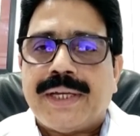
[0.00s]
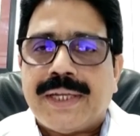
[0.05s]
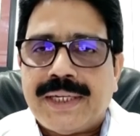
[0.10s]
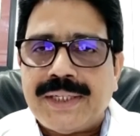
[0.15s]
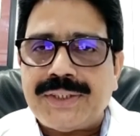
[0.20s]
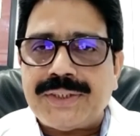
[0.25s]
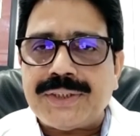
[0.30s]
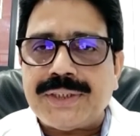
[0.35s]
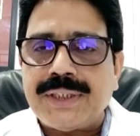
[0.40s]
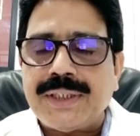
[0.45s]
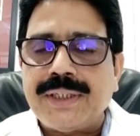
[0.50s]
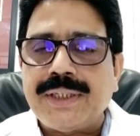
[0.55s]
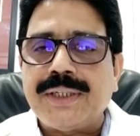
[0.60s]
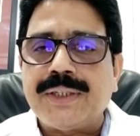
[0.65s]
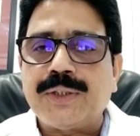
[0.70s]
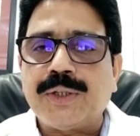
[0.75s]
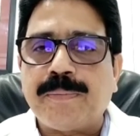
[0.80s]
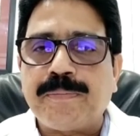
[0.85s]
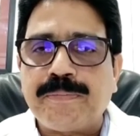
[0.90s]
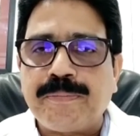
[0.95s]
is
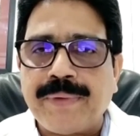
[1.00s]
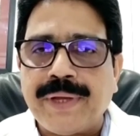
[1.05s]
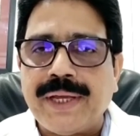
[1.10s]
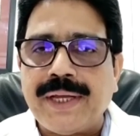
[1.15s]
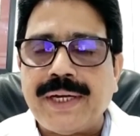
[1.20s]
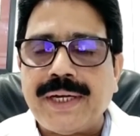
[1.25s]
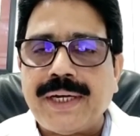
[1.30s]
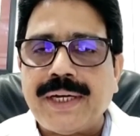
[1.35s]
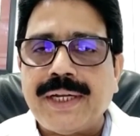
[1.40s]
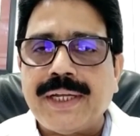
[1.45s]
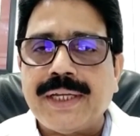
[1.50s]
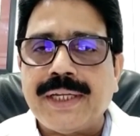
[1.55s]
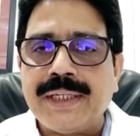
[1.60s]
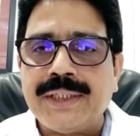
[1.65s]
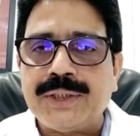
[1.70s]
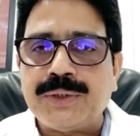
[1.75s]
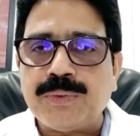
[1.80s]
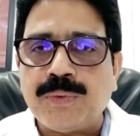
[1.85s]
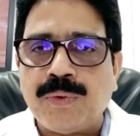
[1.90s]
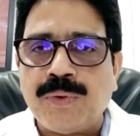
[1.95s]
the pain
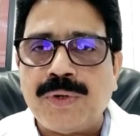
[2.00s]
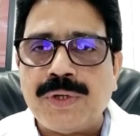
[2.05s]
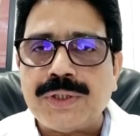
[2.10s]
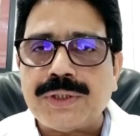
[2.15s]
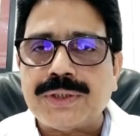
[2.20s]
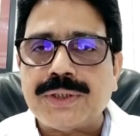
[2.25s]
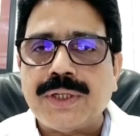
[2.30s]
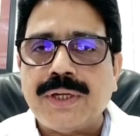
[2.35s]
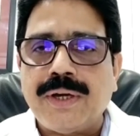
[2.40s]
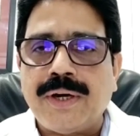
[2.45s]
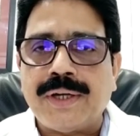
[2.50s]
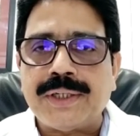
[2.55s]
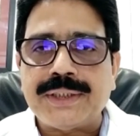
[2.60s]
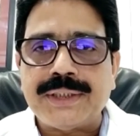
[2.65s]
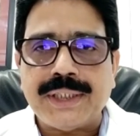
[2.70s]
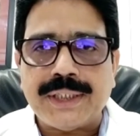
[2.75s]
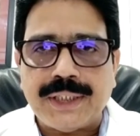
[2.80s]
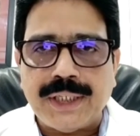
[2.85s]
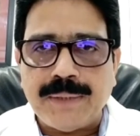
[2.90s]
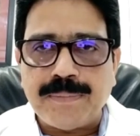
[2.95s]
is worse on
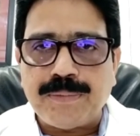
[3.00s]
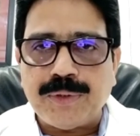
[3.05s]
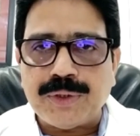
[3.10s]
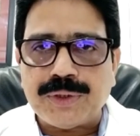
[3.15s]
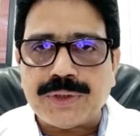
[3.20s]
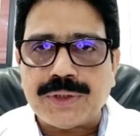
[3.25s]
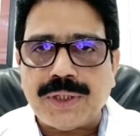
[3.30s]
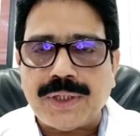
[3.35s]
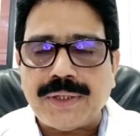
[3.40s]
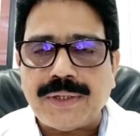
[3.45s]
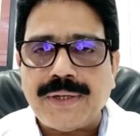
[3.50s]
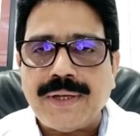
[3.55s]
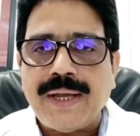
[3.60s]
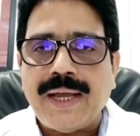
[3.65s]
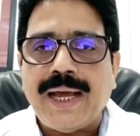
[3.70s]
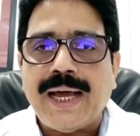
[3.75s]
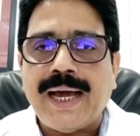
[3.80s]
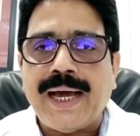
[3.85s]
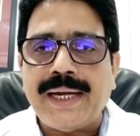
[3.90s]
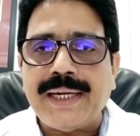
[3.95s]
sitting position
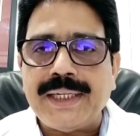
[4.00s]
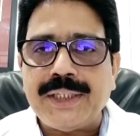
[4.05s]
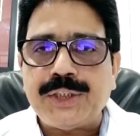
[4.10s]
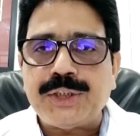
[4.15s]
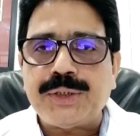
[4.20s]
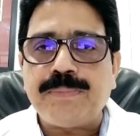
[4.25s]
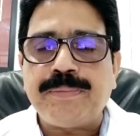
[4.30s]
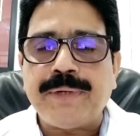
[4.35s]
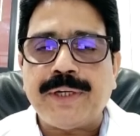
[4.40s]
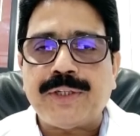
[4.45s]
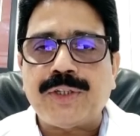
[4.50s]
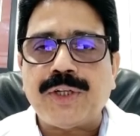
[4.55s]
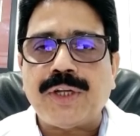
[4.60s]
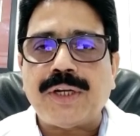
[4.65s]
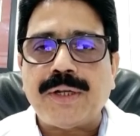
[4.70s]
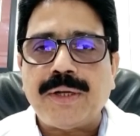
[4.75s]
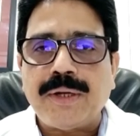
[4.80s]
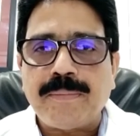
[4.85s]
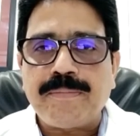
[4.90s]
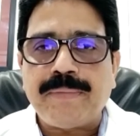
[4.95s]
and it's
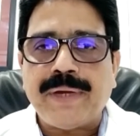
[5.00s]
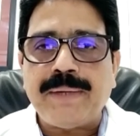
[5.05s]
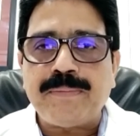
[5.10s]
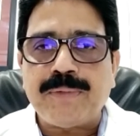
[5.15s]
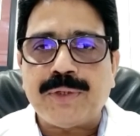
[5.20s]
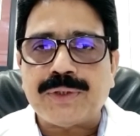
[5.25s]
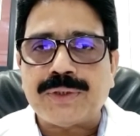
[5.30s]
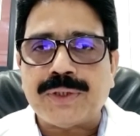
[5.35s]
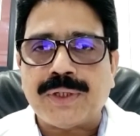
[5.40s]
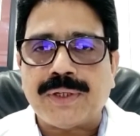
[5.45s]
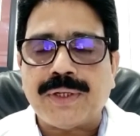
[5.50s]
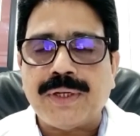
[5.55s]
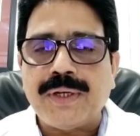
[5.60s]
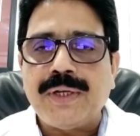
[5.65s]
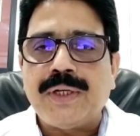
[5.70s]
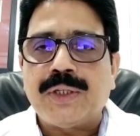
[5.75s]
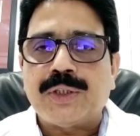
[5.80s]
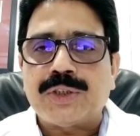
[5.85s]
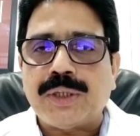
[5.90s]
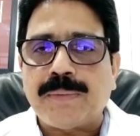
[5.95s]
better by motion.
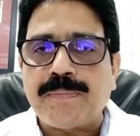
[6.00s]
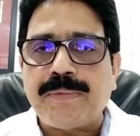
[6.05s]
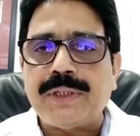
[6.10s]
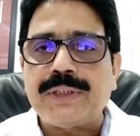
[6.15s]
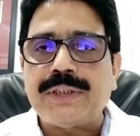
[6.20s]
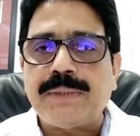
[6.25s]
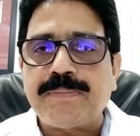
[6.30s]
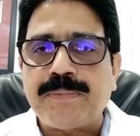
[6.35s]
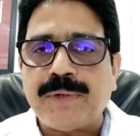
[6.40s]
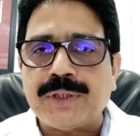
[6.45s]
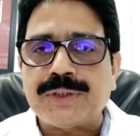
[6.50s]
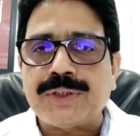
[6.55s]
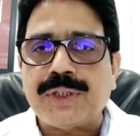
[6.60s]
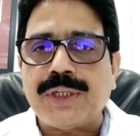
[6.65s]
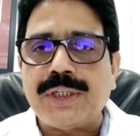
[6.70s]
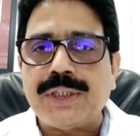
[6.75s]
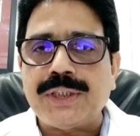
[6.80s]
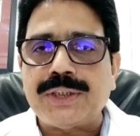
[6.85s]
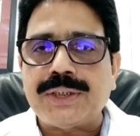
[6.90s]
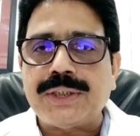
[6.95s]
Suppose a person
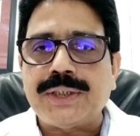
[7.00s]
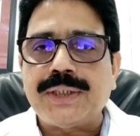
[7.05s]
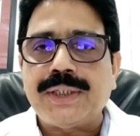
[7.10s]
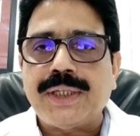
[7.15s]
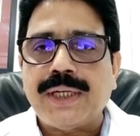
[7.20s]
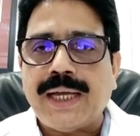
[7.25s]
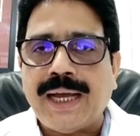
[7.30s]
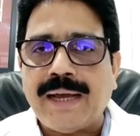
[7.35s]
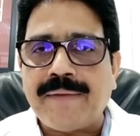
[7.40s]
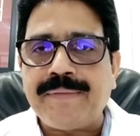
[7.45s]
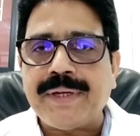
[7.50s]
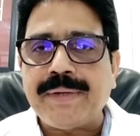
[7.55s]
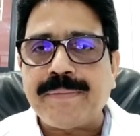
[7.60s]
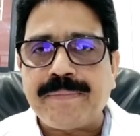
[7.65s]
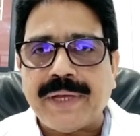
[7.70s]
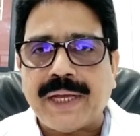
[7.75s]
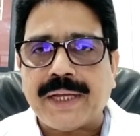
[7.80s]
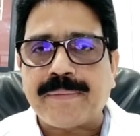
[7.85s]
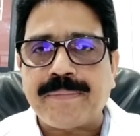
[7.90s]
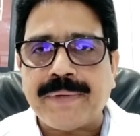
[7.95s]
is having
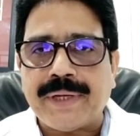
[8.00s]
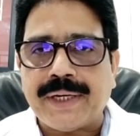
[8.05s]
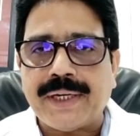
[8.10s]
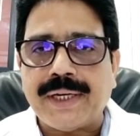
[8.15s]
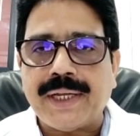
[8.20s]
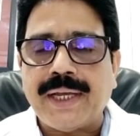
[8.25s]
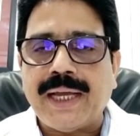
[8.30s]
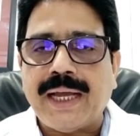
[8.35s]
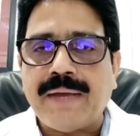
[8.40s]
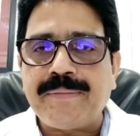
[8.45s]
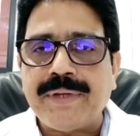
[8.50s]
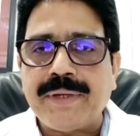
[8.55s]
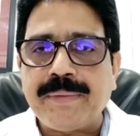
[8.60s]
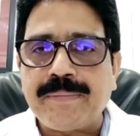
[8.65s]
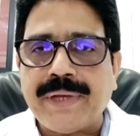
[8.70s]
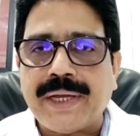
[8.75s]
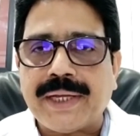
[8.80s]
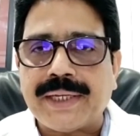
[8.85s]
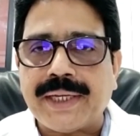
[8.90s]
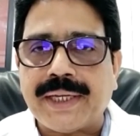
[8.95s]
back pain, having
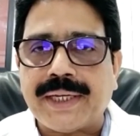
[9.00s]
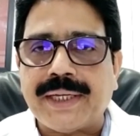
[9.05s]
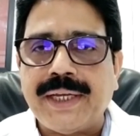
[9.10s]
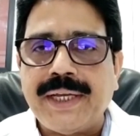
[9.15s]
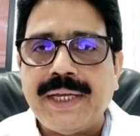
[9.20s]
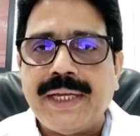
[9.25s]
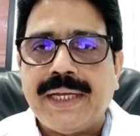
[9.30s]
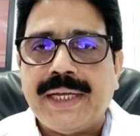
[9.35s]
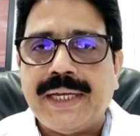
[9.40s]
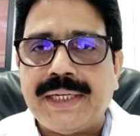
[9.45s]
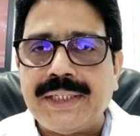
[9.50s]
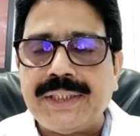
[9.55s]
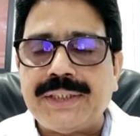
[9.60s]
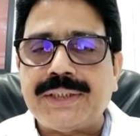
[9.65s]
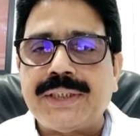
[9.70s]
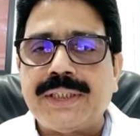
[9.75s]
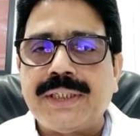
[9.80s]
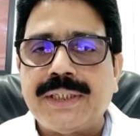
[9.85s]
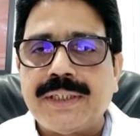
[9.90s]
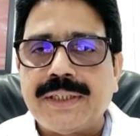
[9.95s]
backache, it
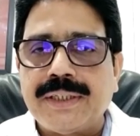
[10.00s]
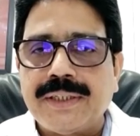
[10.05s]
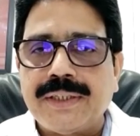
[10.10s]
is